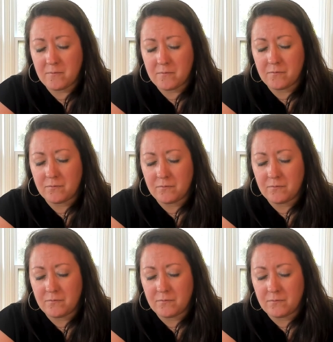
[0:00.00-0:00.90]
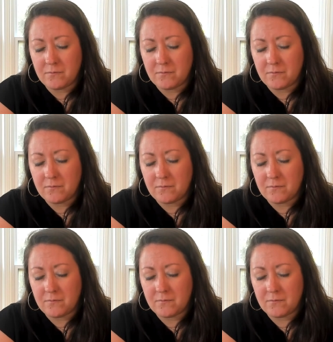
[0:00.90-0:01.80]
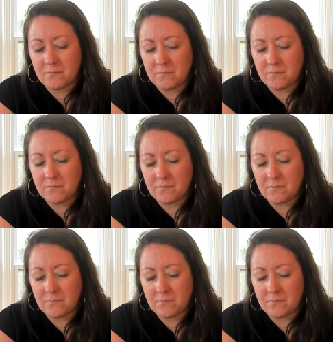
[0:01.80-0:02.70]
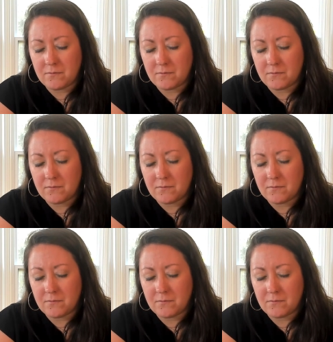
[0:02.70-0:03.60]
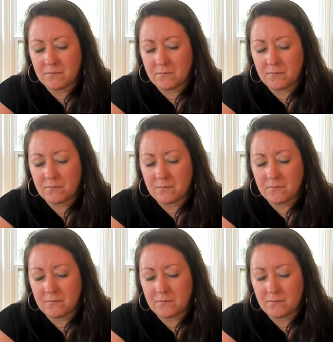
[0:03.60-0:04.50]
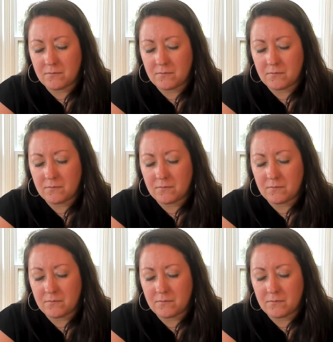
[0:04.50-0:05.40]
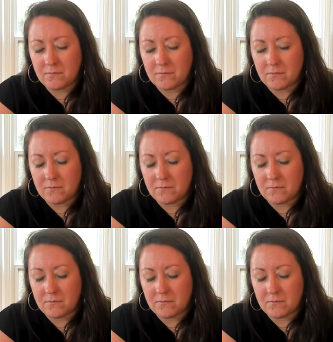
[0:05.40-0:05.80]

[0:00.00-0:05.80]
Nothing is said.